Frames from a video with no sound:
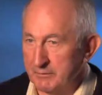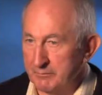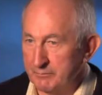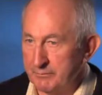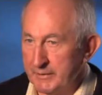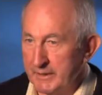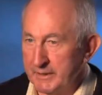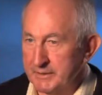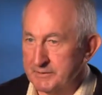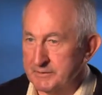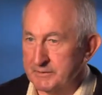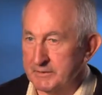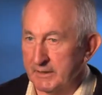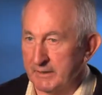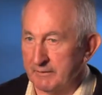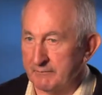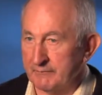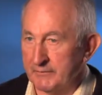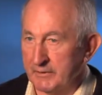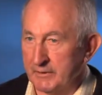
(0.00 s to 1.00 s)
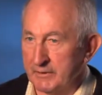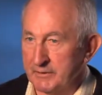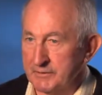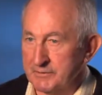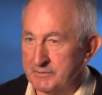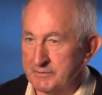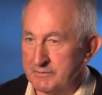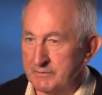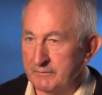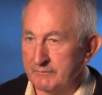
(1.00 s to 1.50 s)
the best
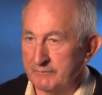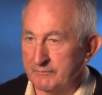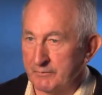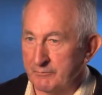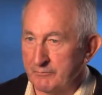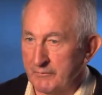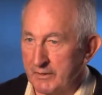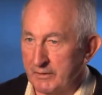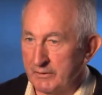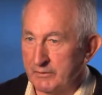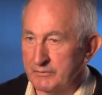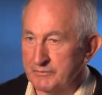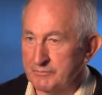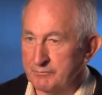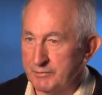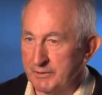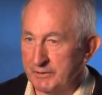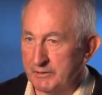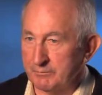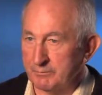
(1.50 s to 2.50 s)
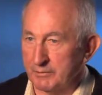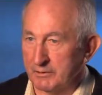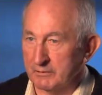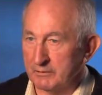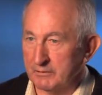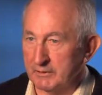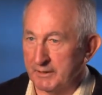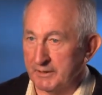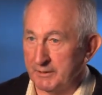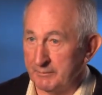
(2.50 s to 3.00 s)
advice from those
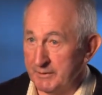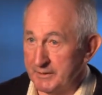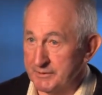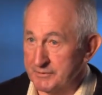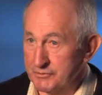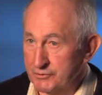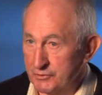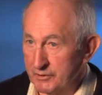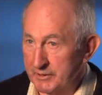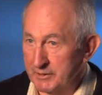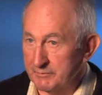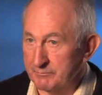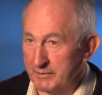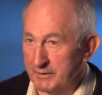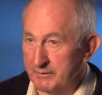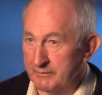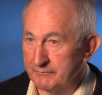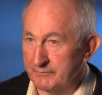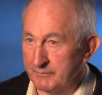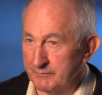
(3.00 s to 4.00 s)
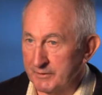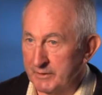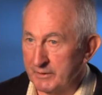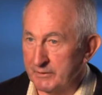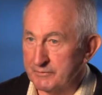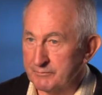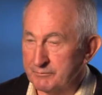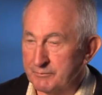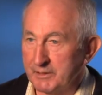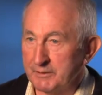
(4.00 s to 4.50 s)
people and the best treatment from
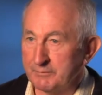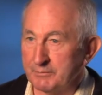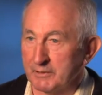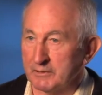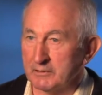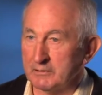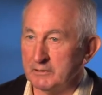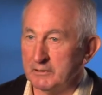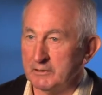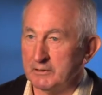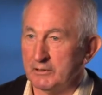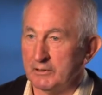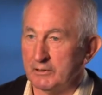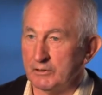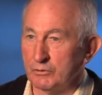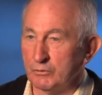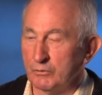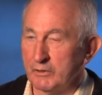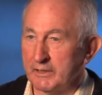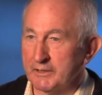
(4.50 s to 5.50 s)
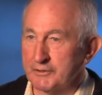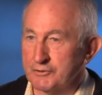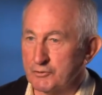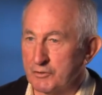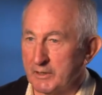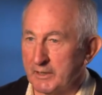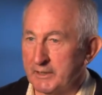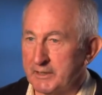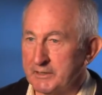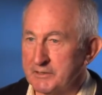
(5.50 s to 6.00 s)
those people who are
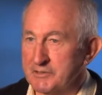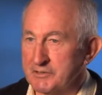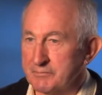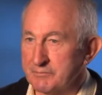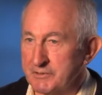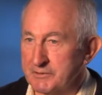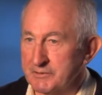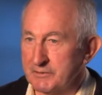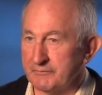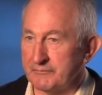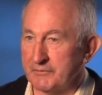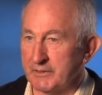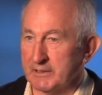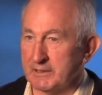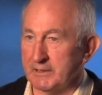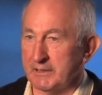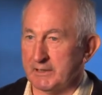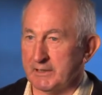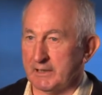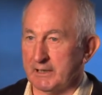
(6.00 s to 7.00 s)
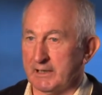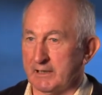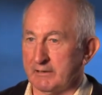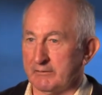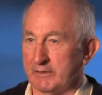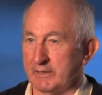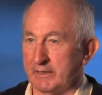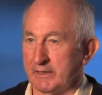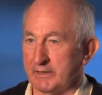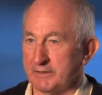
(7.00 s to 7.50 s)
trained specifically to
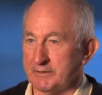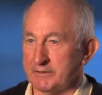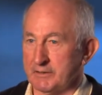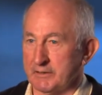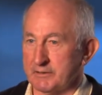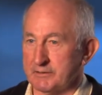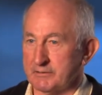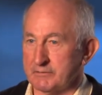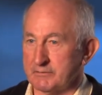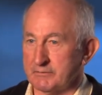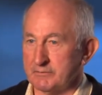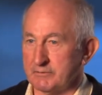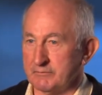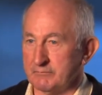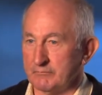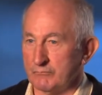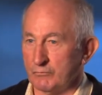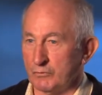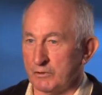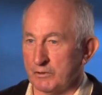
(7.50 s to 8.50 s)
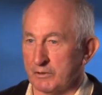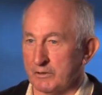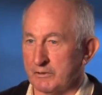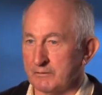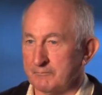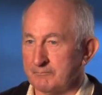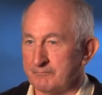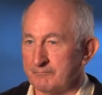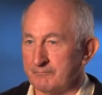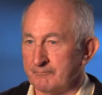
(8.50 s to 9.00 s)
carry out such work,
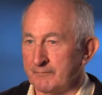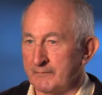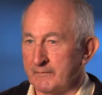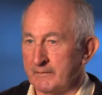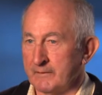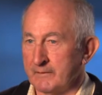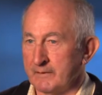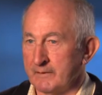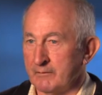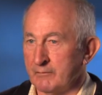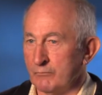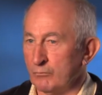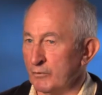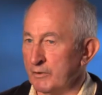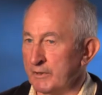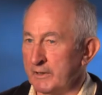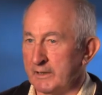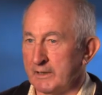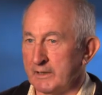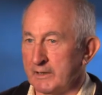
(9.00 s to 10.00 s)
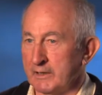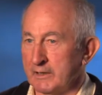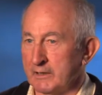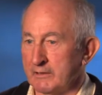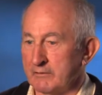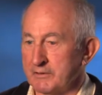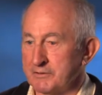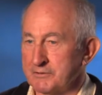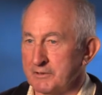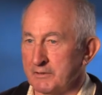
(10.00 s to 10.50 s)
without any
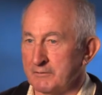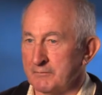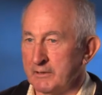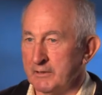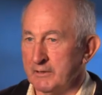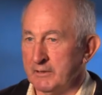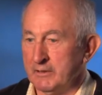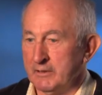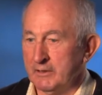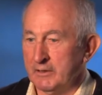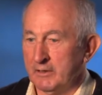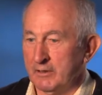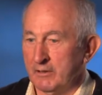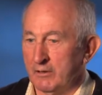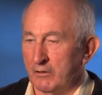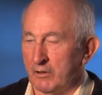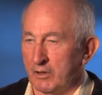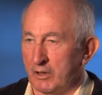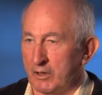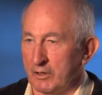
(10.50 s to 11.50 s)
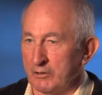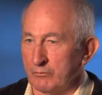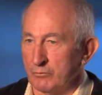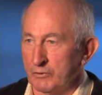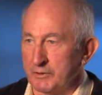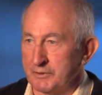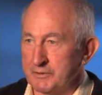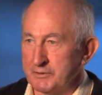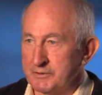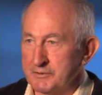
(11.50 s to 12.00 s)
question. I
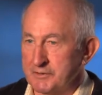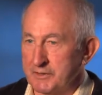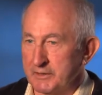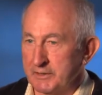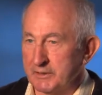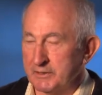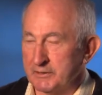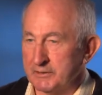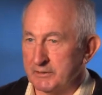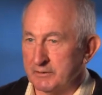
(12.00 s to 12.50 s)
would seek